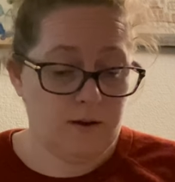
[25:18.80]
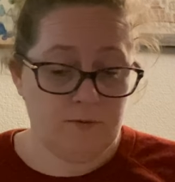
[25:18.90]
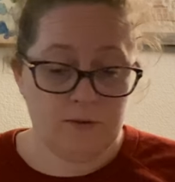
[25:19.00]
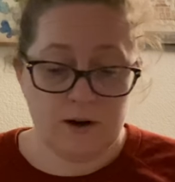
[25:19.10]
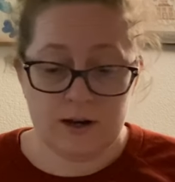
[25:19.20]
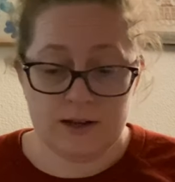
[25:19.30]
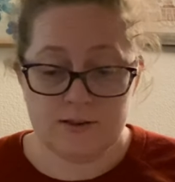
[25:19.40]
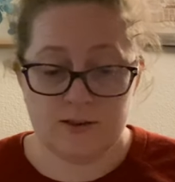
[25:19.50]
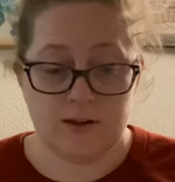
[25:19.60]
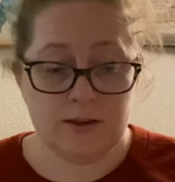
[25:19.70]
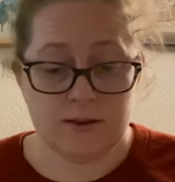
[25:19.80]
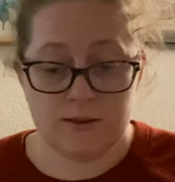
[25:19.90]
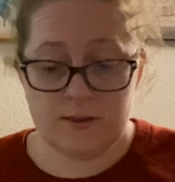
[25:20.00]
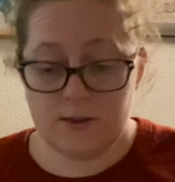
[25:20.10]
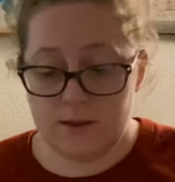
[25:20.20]
For
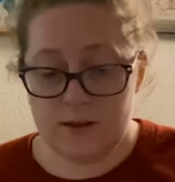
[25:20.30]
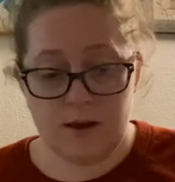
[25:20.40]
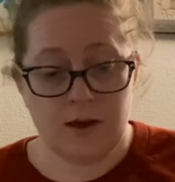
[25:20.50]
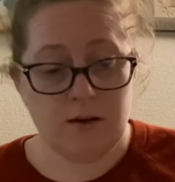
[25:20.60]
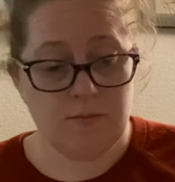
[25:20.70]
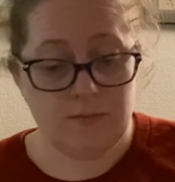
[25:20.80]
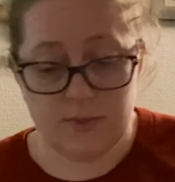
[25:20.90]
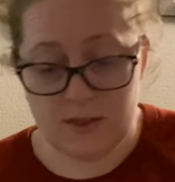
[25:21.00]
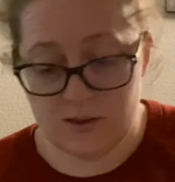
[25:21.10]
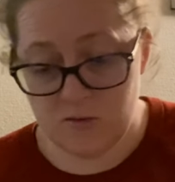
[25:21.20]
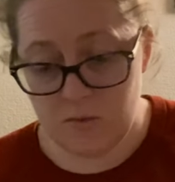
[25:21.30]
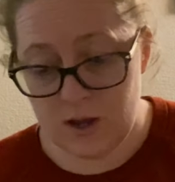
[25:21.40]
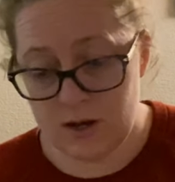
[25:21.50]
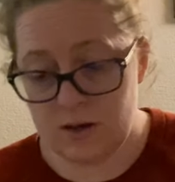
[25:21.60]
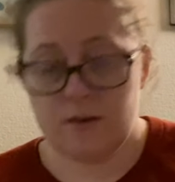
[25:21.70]
instance, this
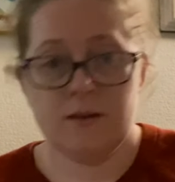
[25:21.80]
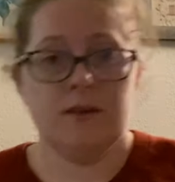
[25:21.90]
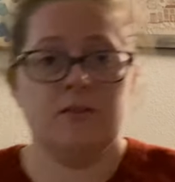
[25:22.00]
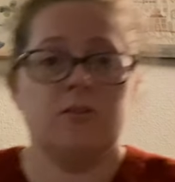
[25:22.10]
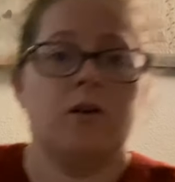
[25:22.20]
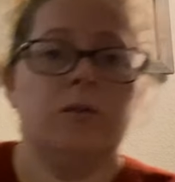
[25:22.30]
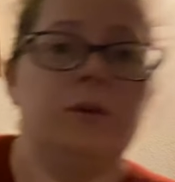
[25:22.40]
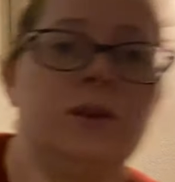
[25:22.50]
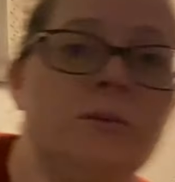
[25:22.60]
one is called When You